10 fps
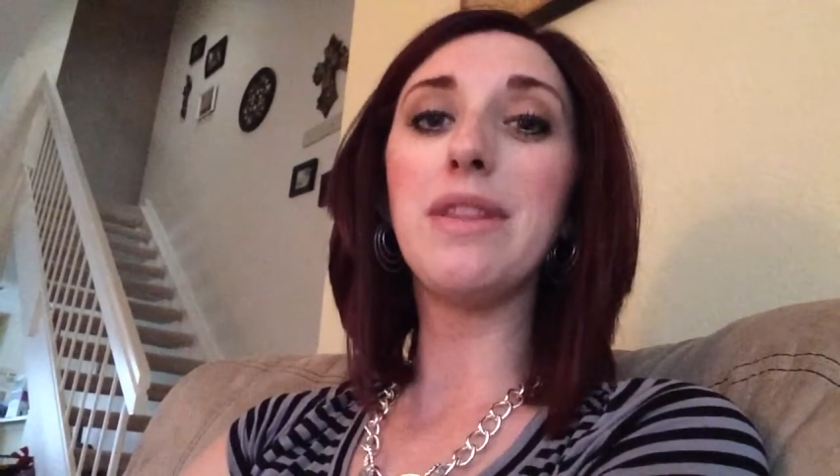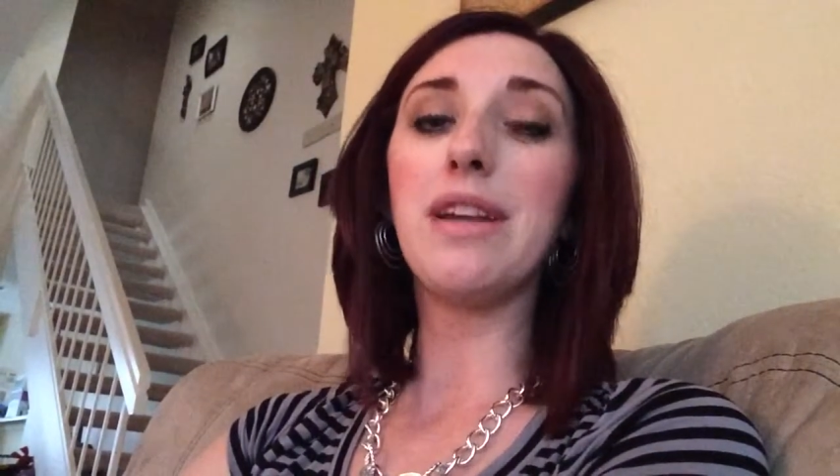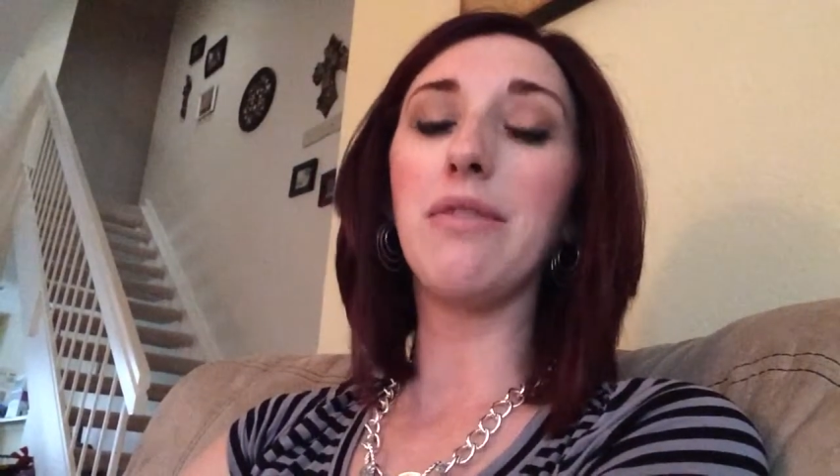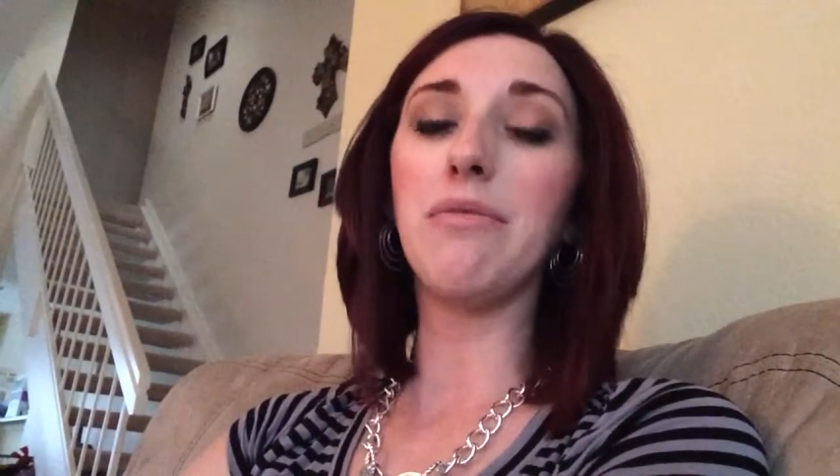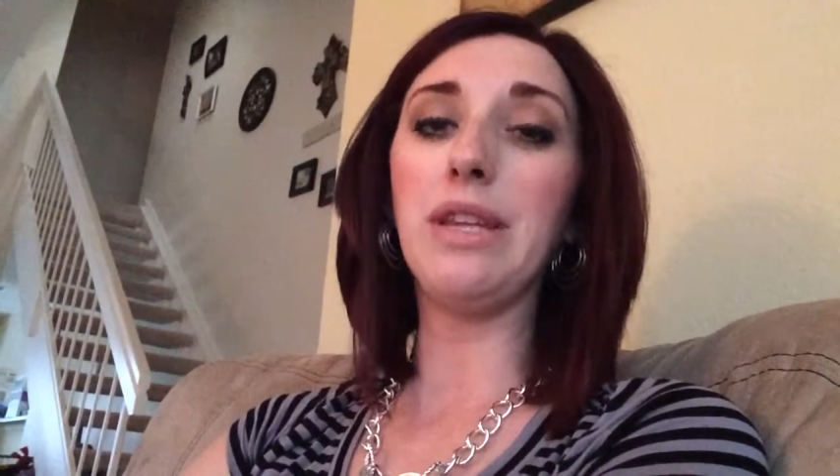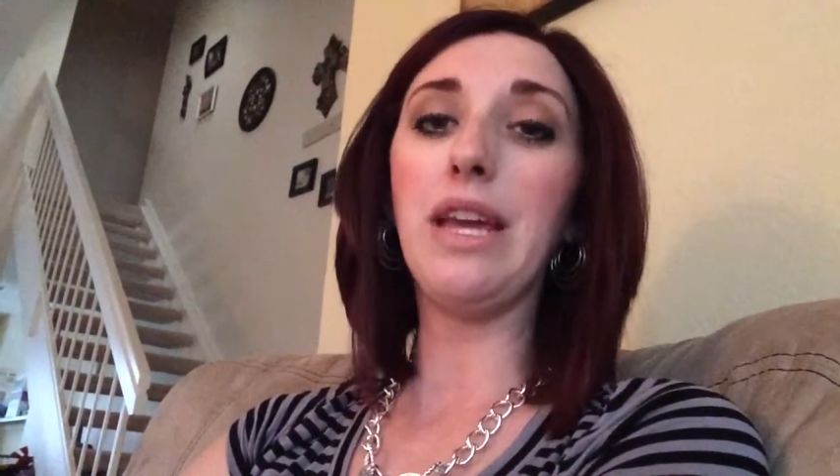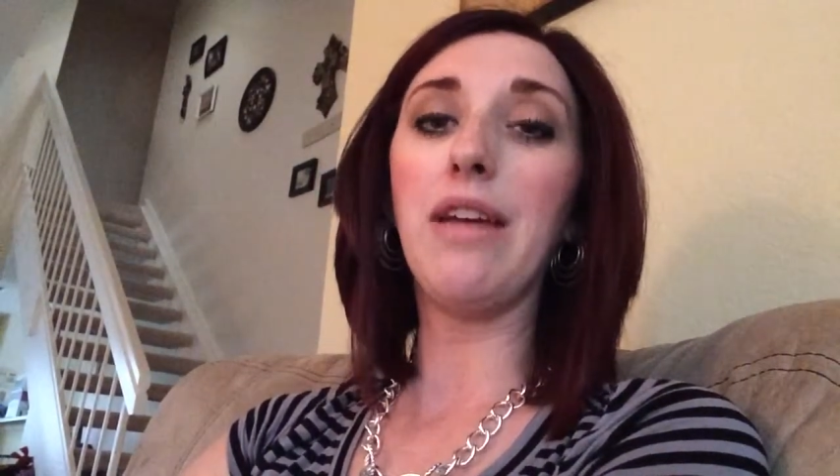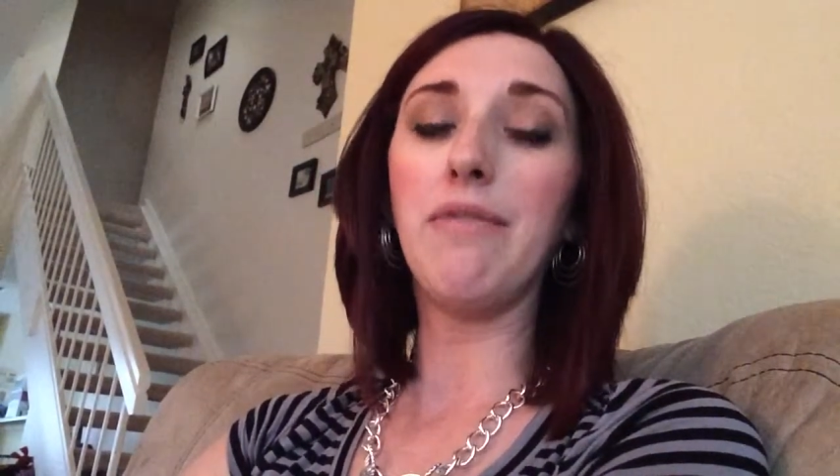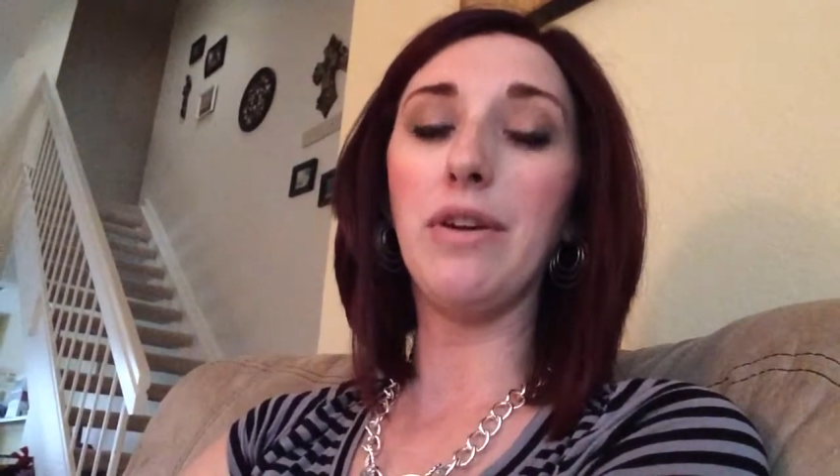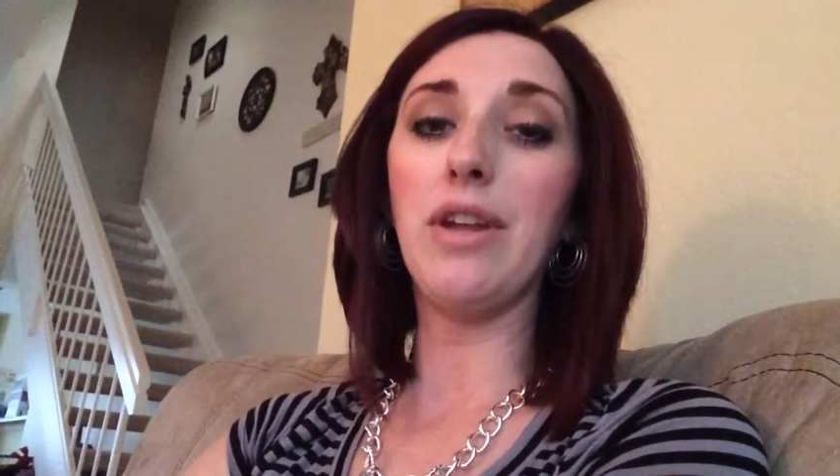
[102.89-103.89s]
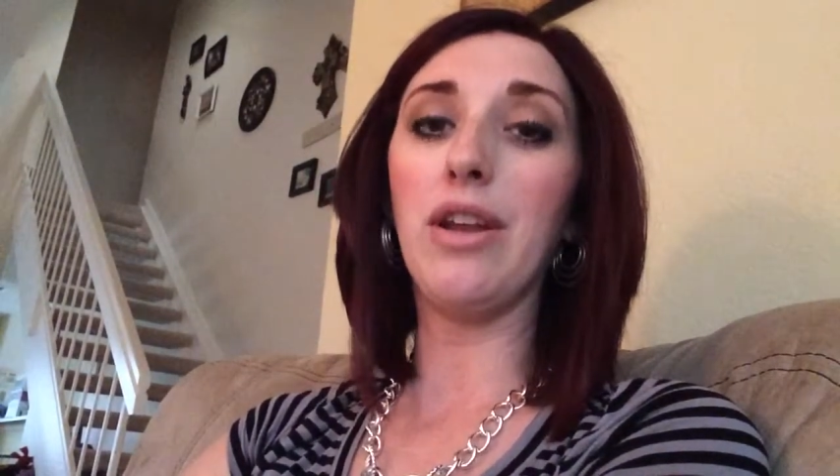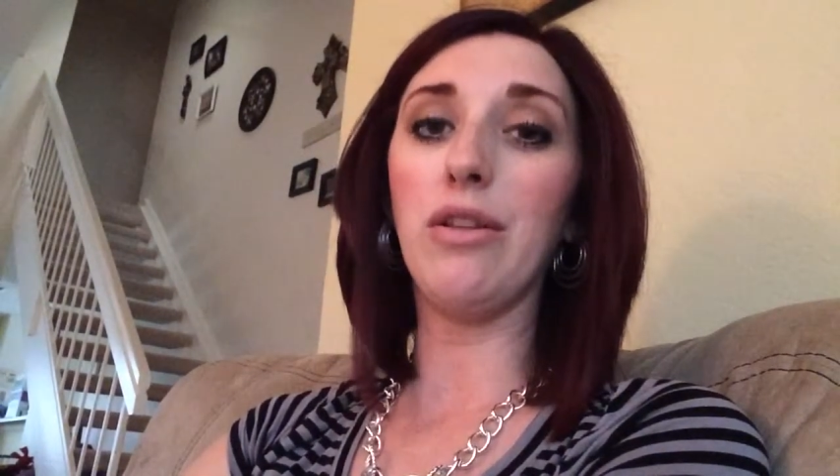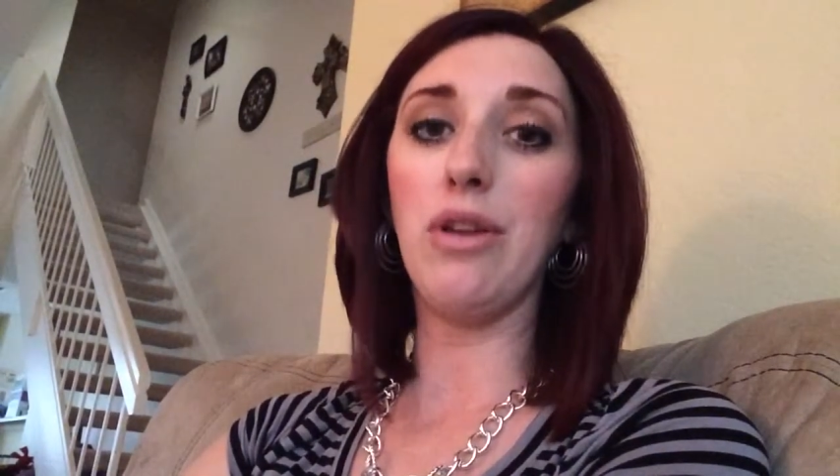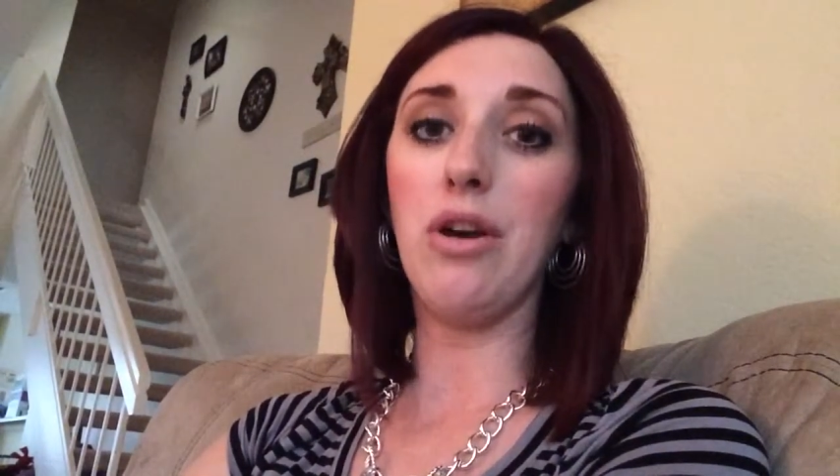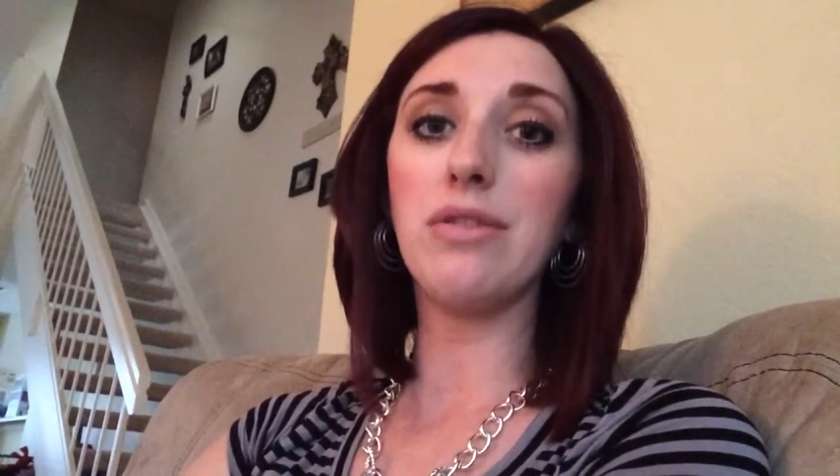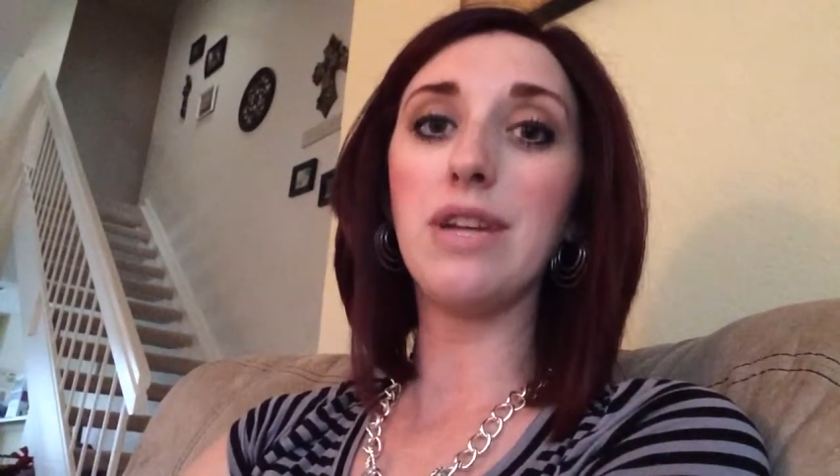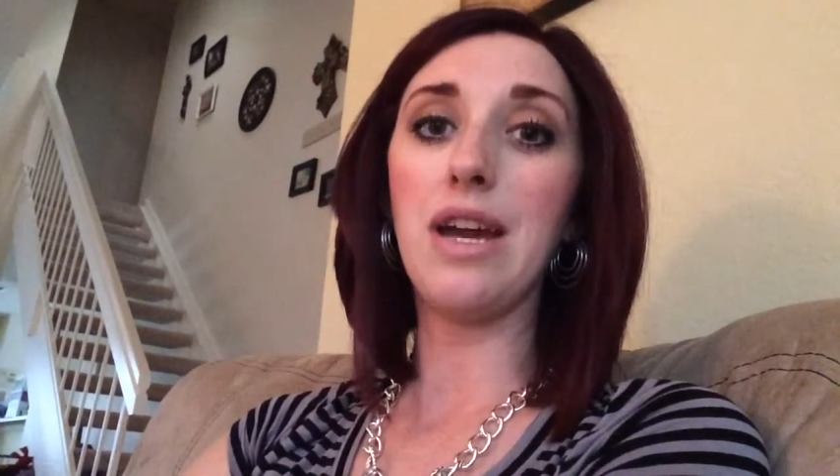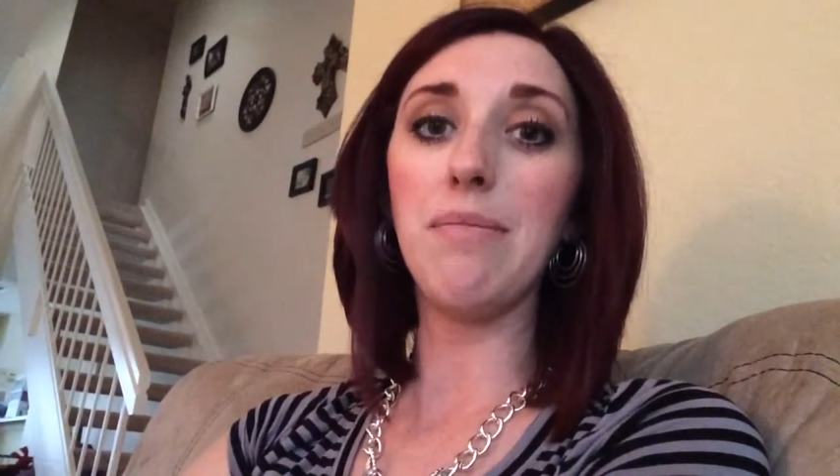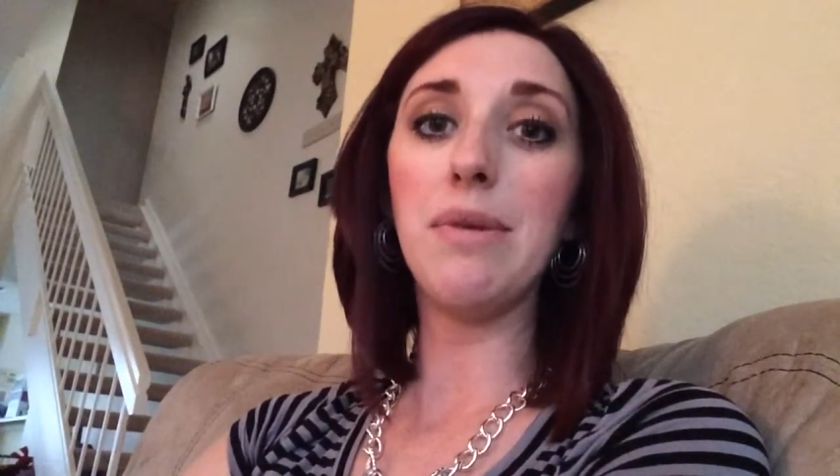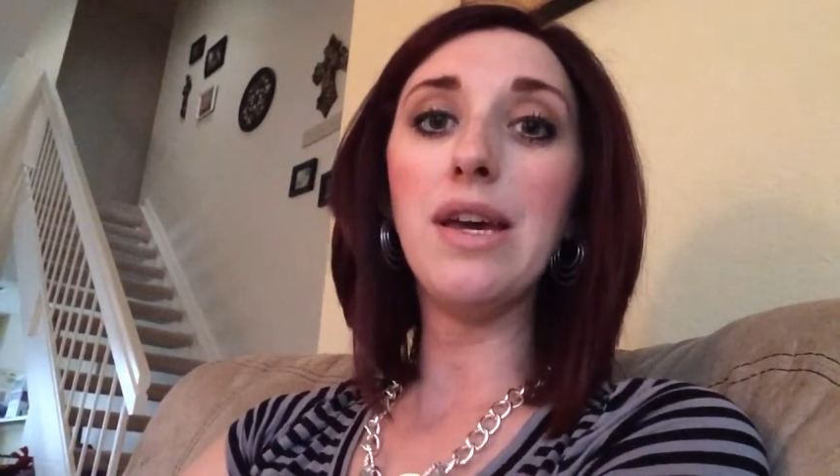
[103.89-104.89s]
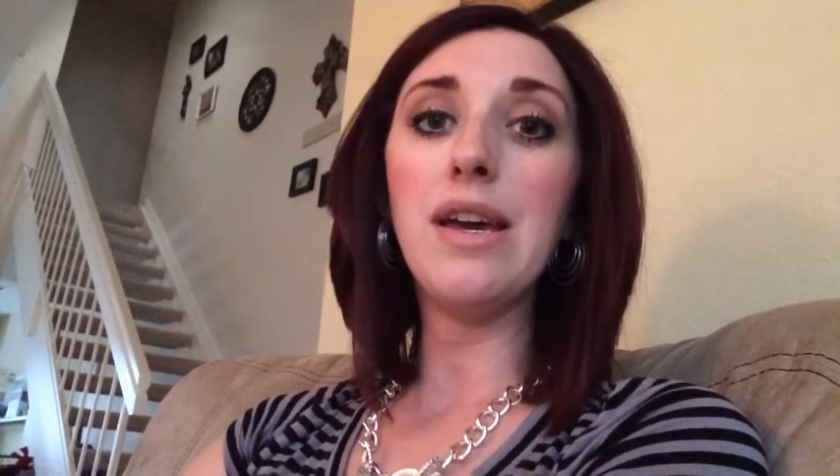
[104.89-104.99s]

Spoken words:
that I really had felt in a long time.